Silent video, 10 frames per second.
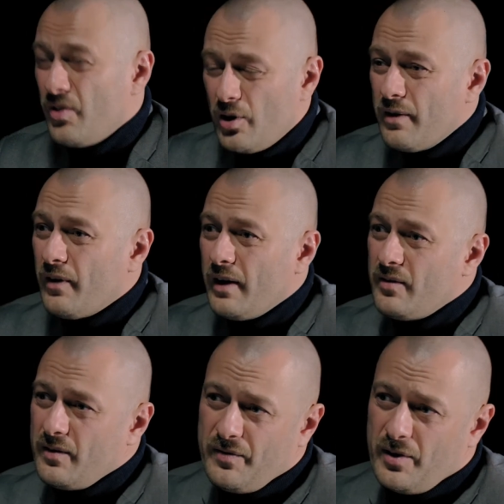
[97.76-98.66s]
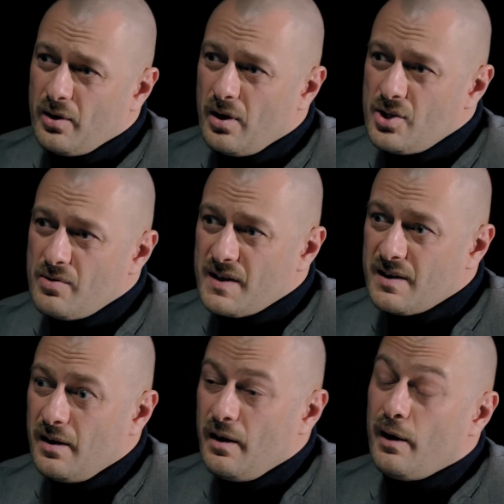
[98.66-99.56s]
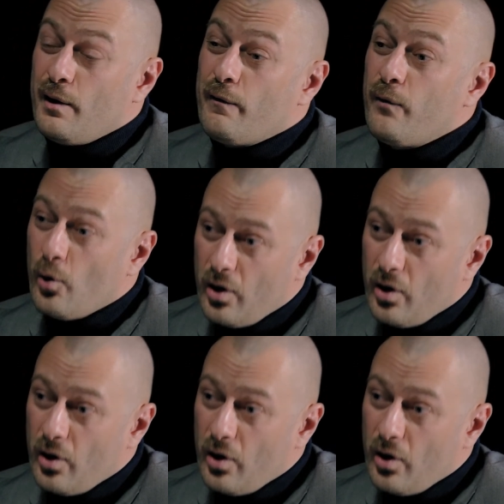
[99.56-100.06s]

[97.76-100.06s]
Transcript: 35 different countries in 4